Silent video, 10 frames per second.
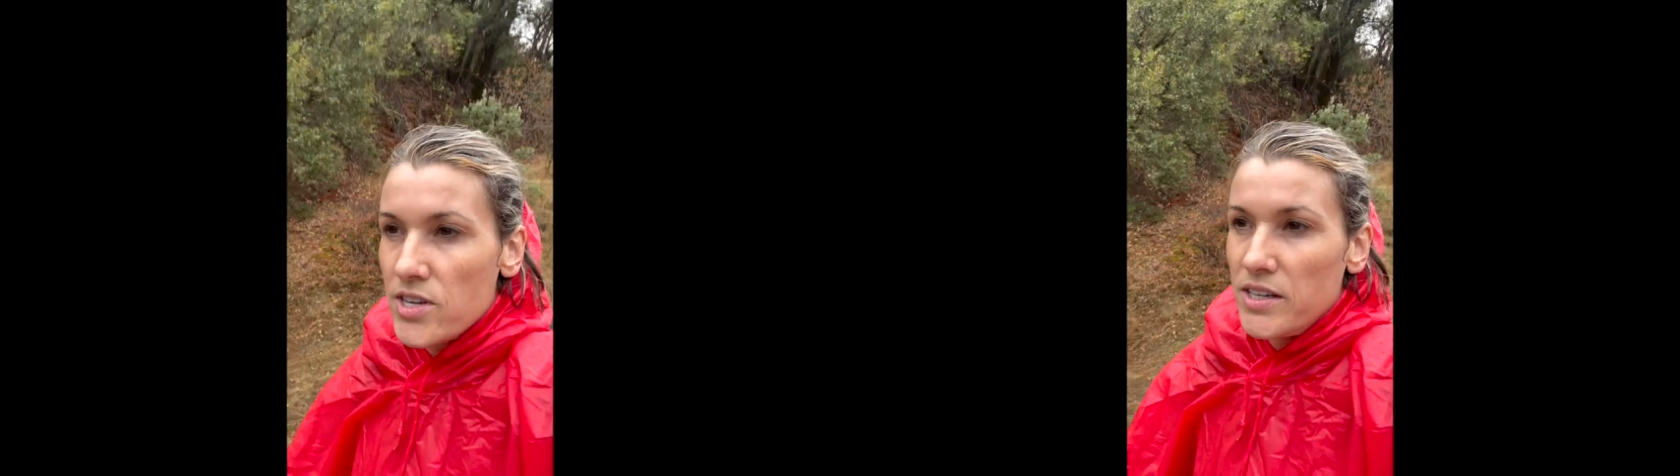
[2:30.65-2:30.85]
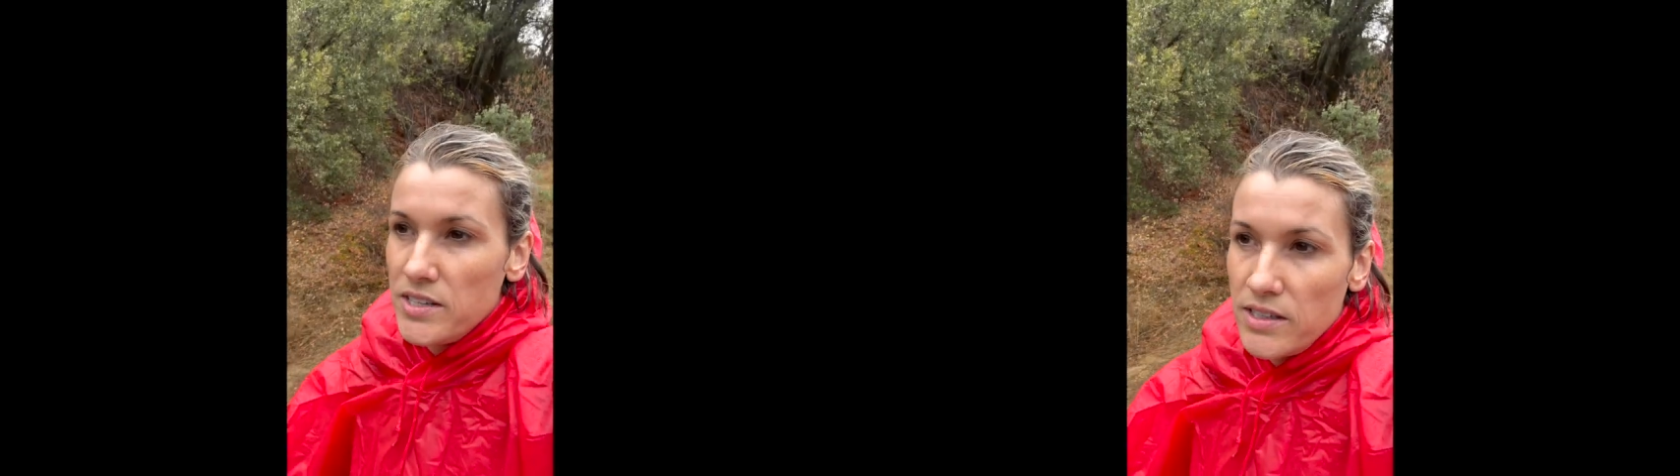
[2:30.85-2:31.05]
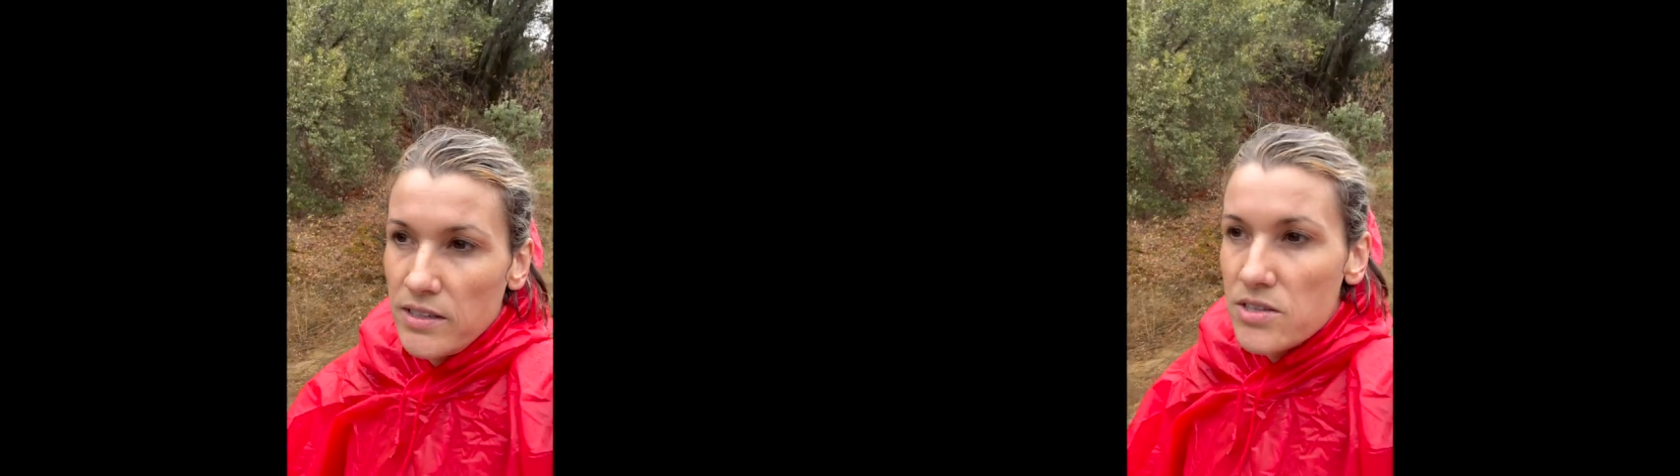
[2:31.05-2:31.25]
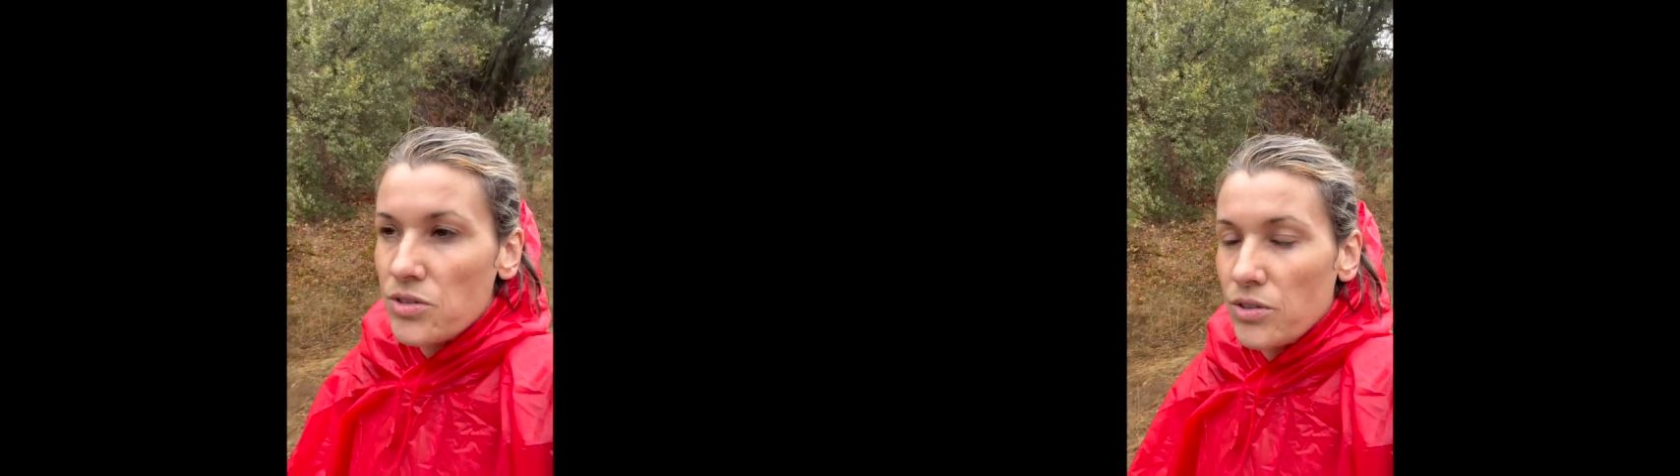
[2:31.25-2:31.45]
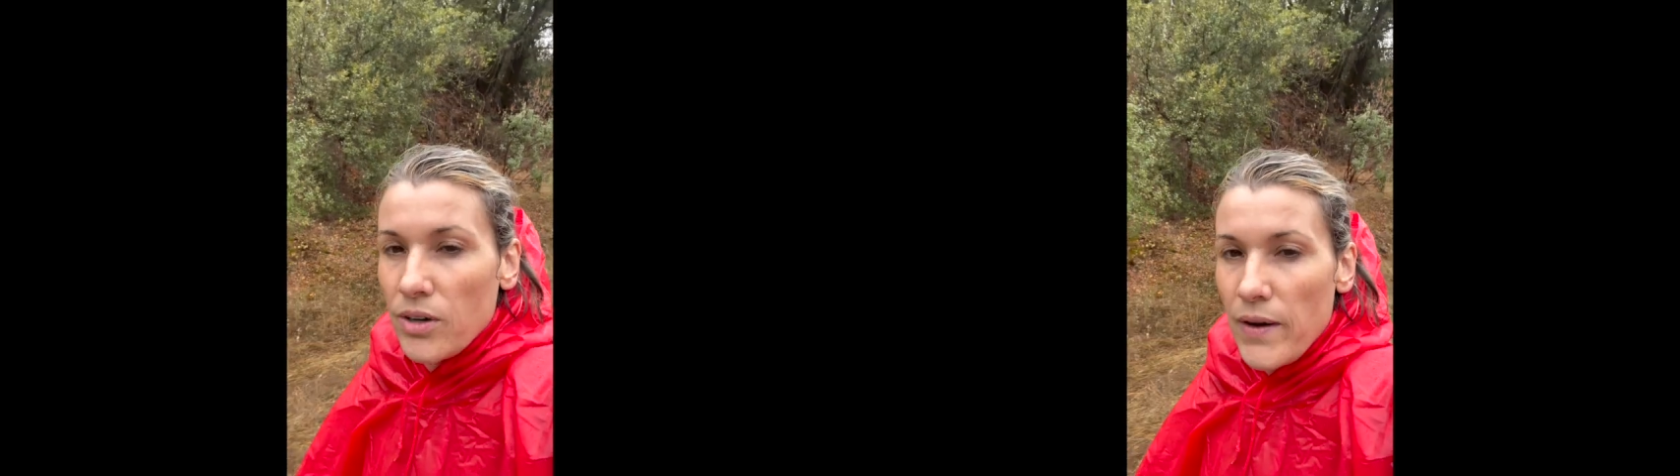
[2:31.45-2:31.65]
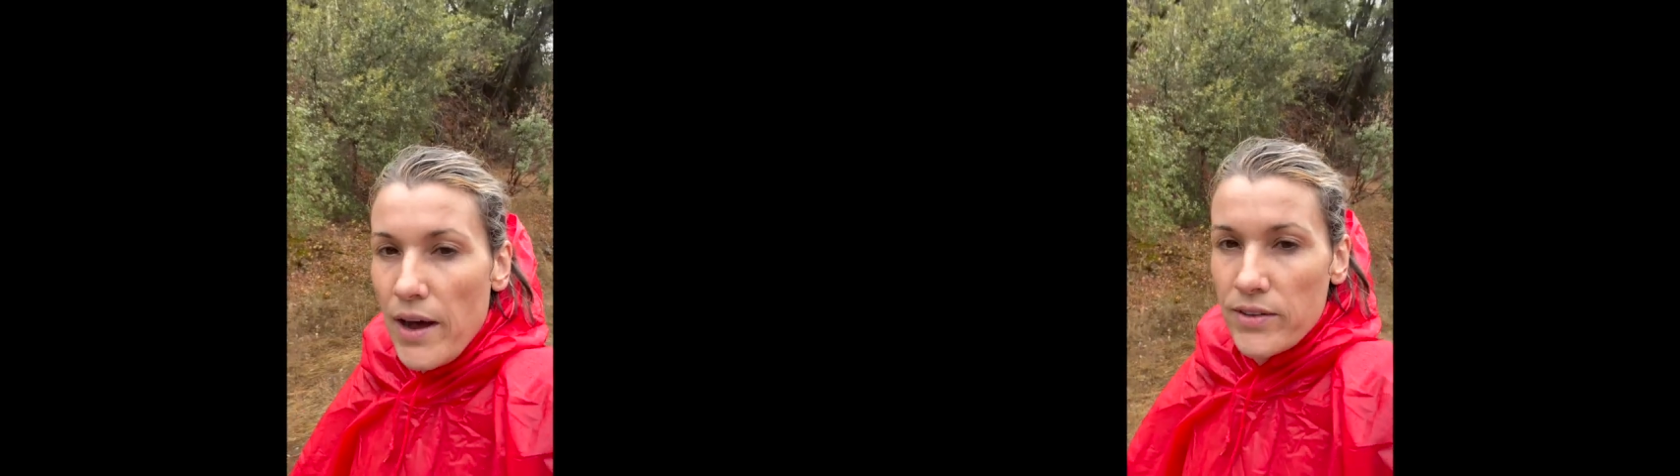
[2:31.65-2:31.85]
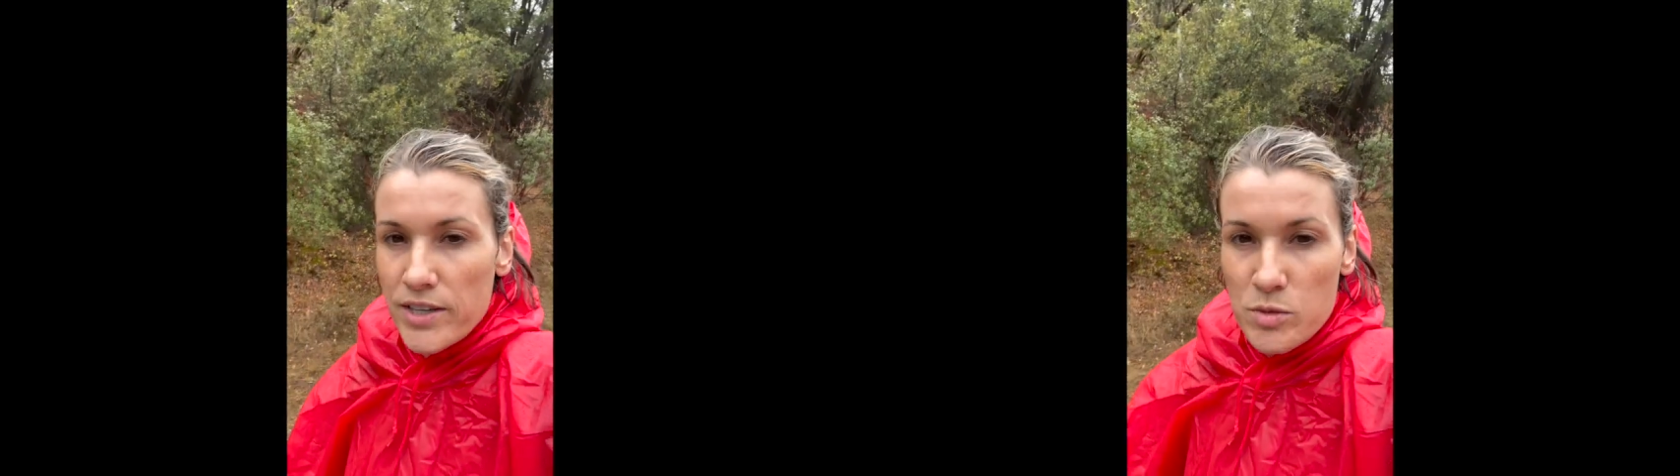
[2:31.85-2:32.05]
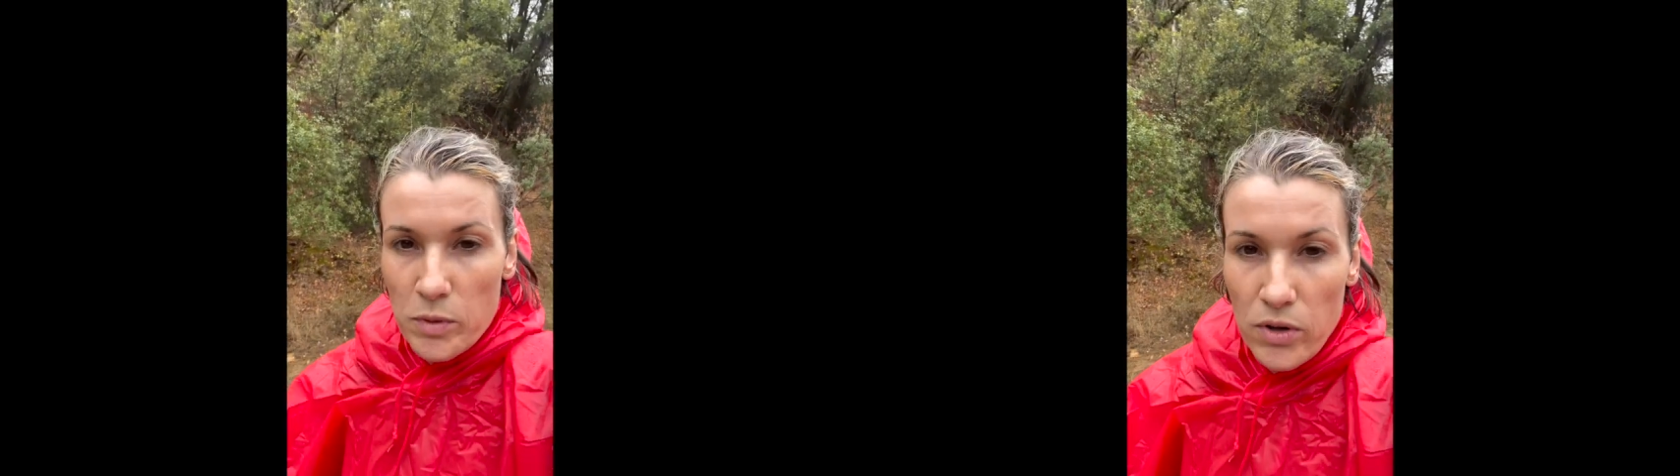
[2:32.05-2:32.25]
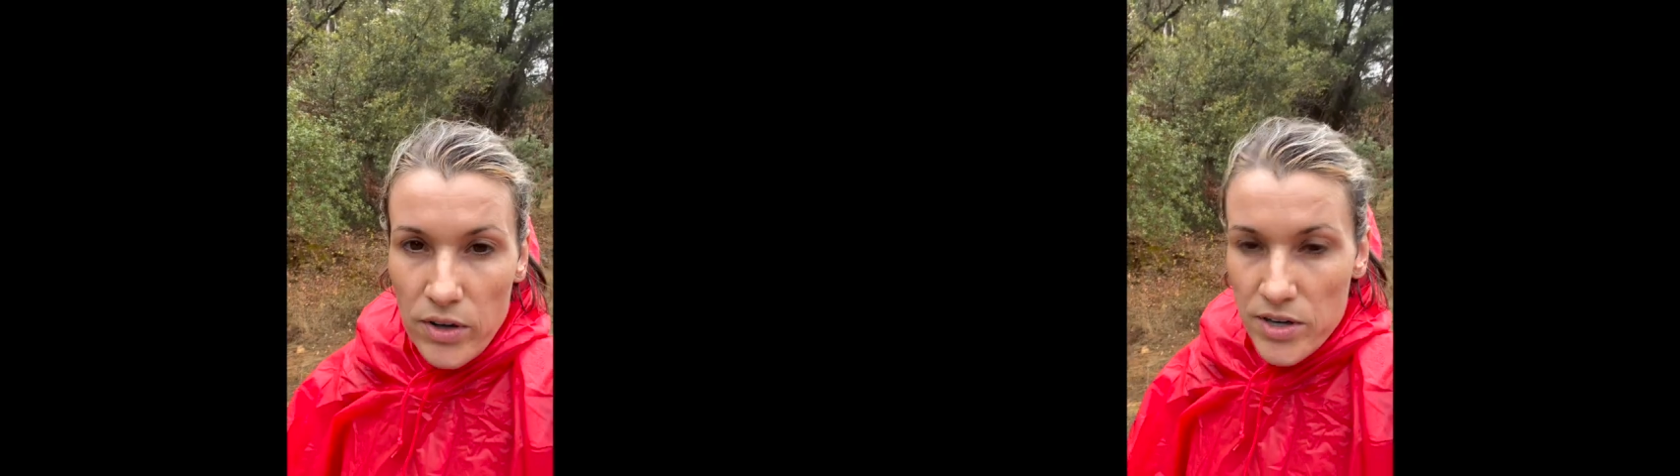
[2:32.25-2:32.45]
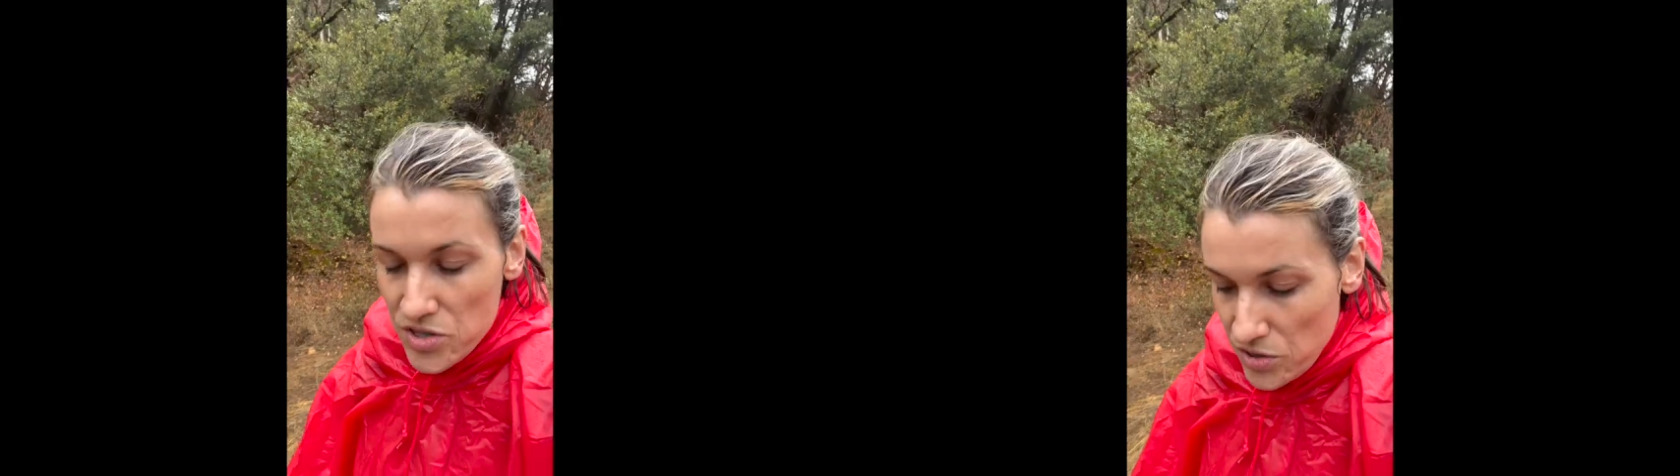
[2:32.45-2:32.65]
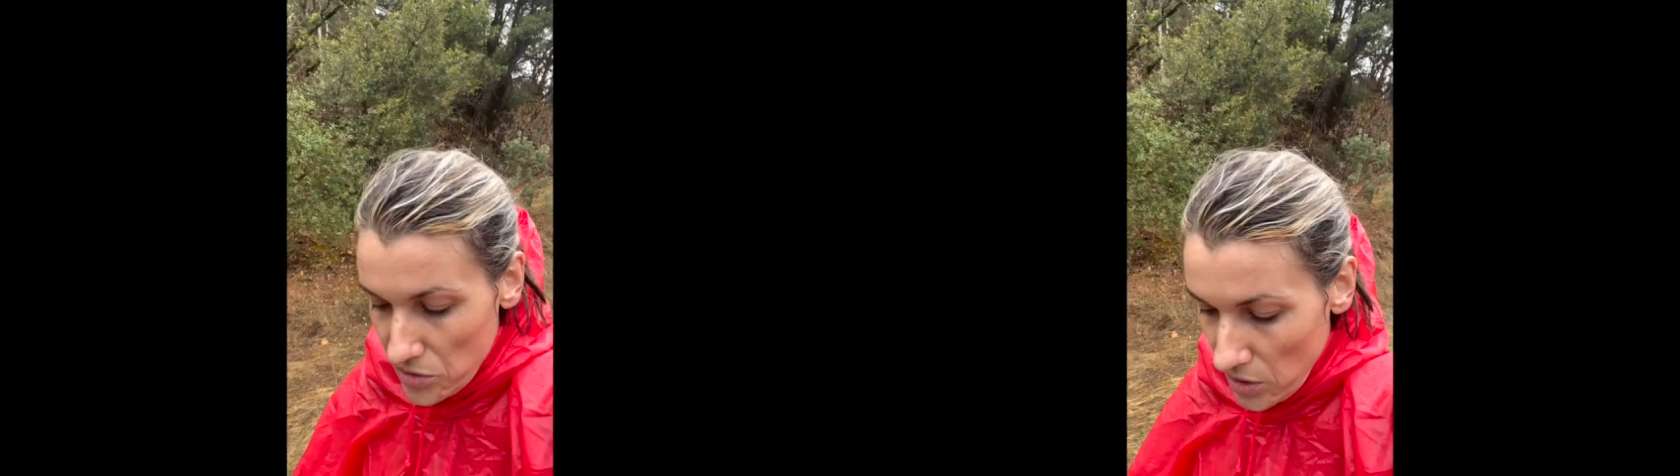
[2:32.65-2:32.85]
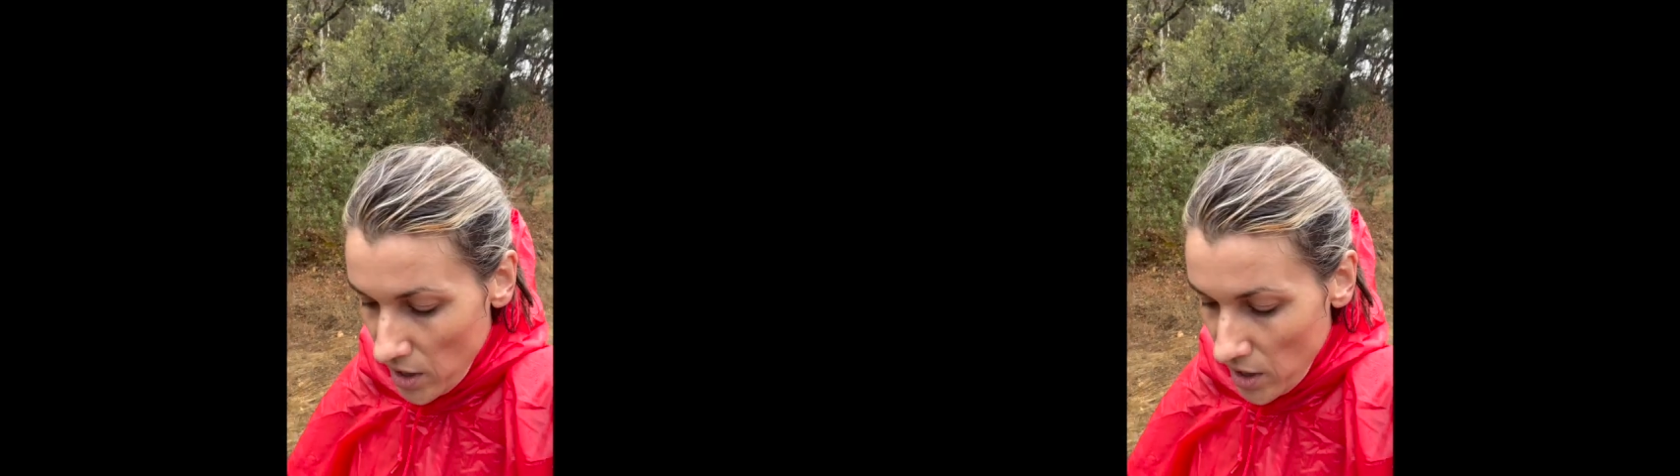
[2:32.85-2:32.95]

and needed to go out and explore to